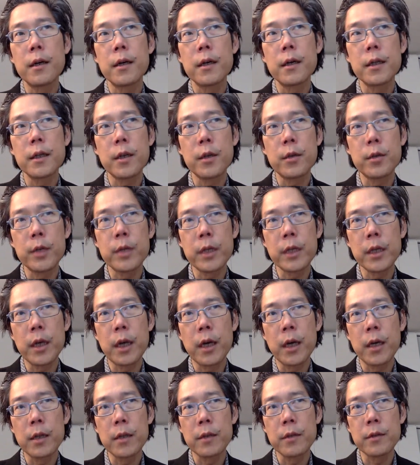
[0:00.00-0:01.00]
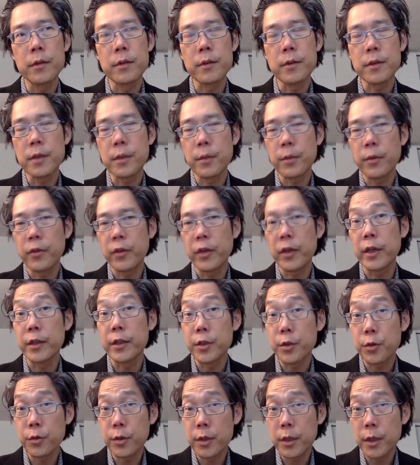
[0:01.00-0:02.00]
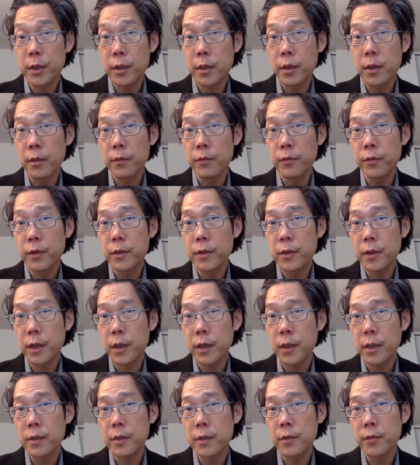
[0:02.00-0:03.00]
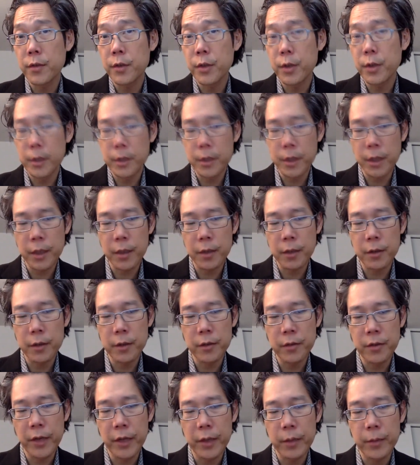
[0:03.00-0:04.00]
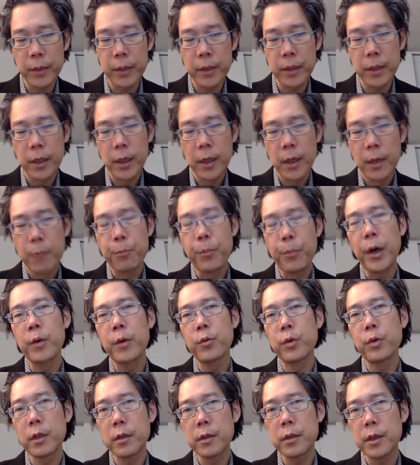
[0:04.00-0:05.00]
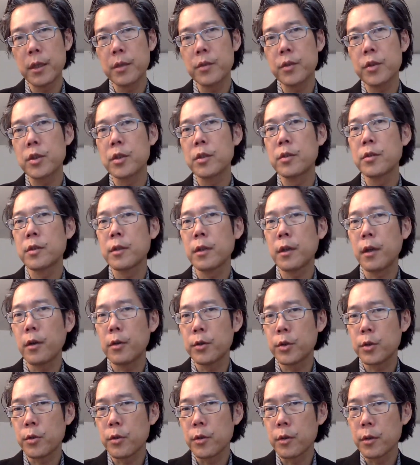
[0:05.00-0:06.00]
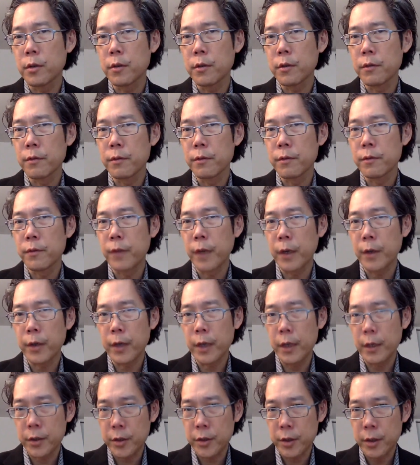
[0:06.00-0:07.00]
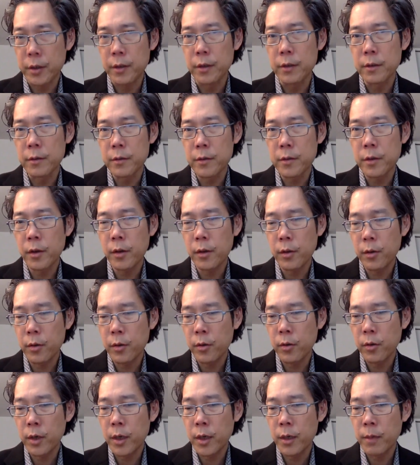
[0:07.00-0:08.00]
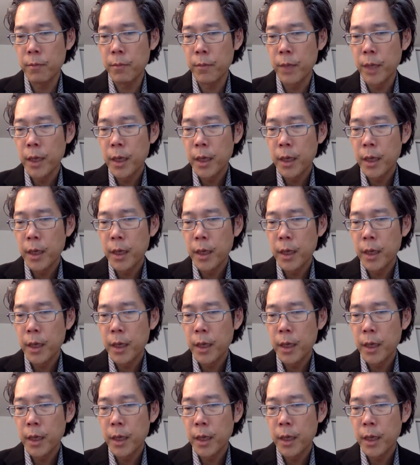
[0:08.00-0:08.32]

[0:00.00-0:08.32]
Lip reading: going on some of the history of the science of early childhood development, but with attention to cultural variation. So